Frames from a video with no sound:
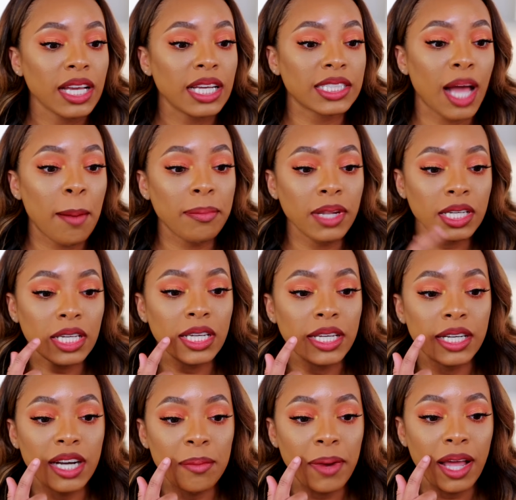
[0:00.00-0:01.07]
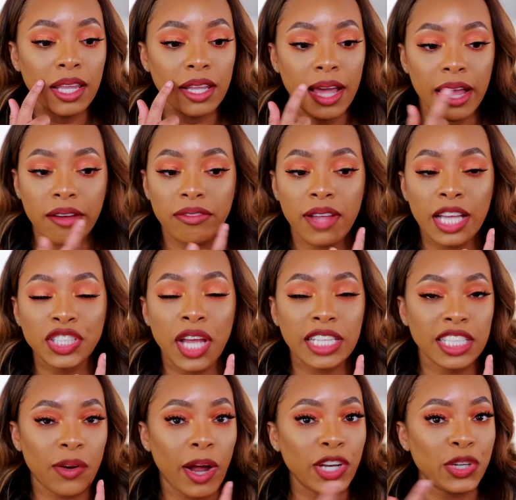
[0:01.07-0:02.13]
Is I'm looking here at my laugh lines. You
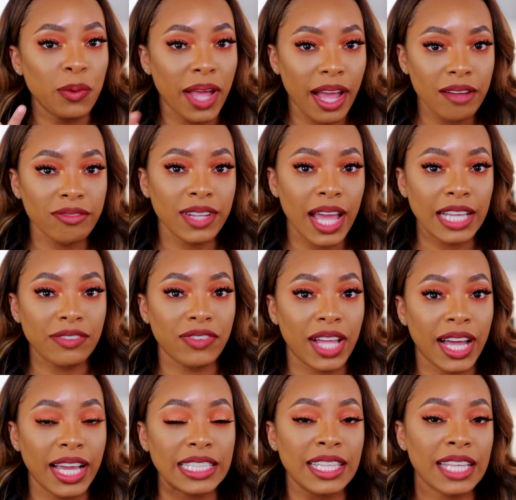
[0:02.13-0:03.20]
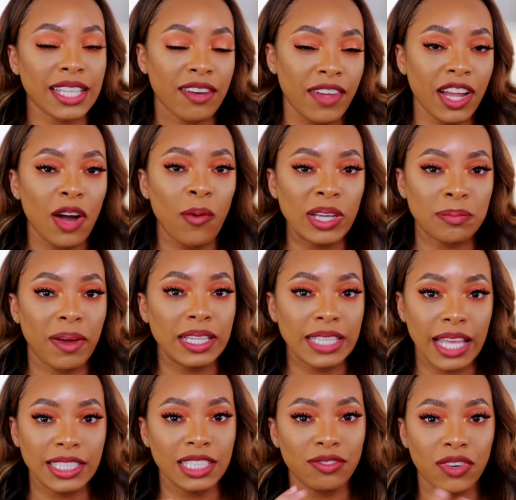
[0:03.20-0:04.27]
guys know I do have laugh lines, and that's kind of like always my
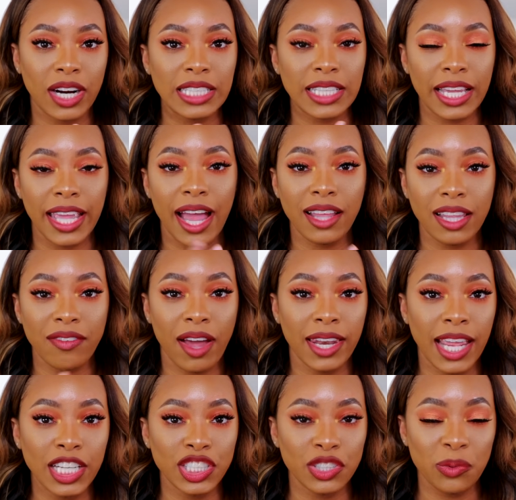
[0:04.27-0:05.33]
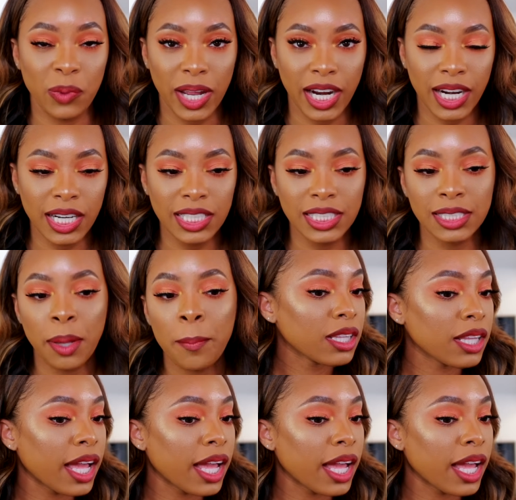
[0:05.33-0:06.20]
test as far as like how the foundation wears.